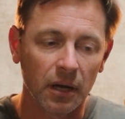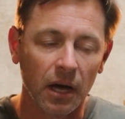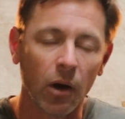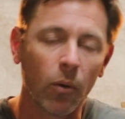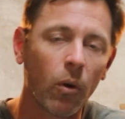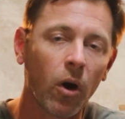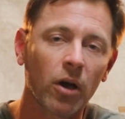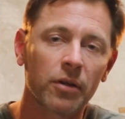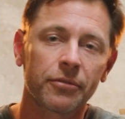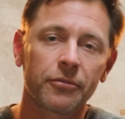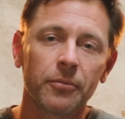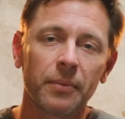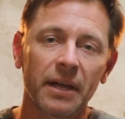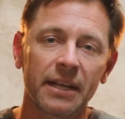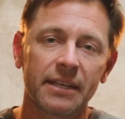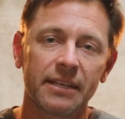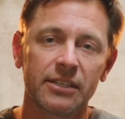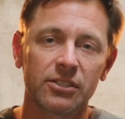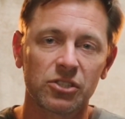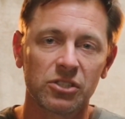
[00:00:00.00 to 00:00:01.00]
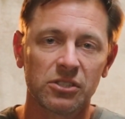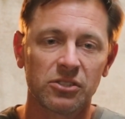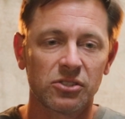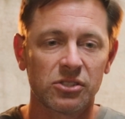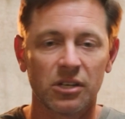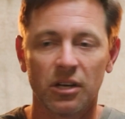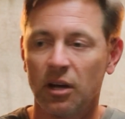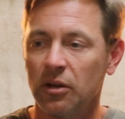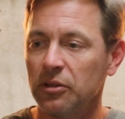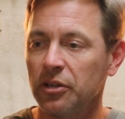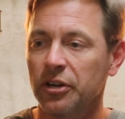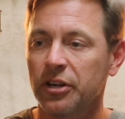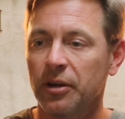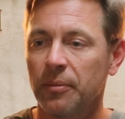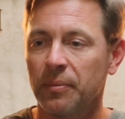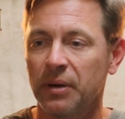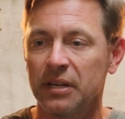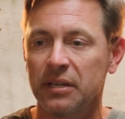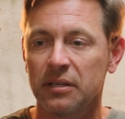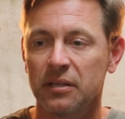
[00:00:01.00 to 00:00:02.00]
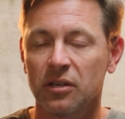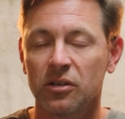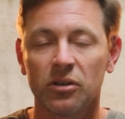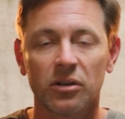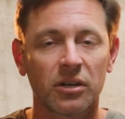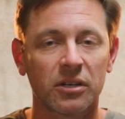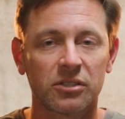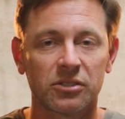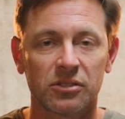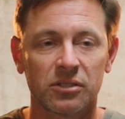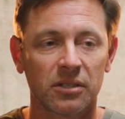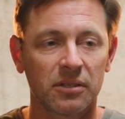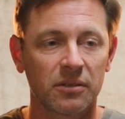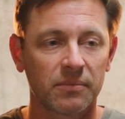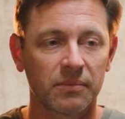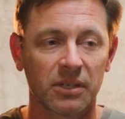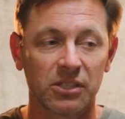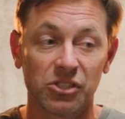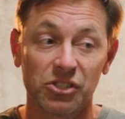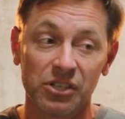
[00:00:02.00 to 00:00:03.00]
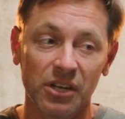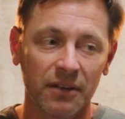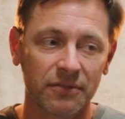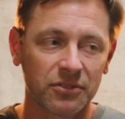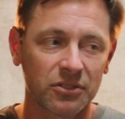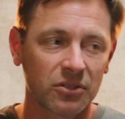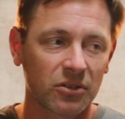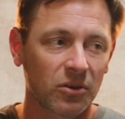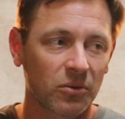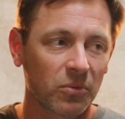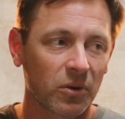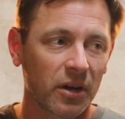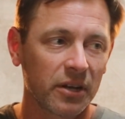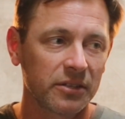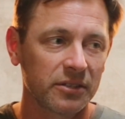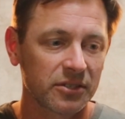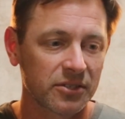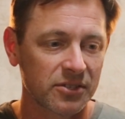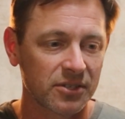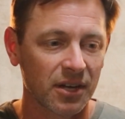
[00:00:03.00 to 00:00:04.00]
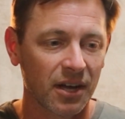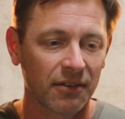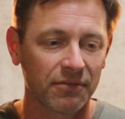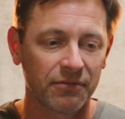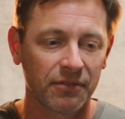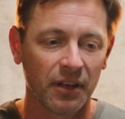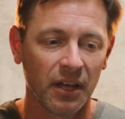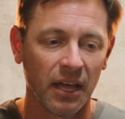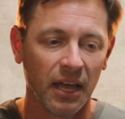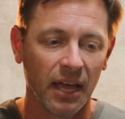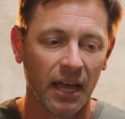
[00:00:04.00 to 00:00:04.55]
I walk through my kitchens and I look at my cooks and my chefs that are running this stuff,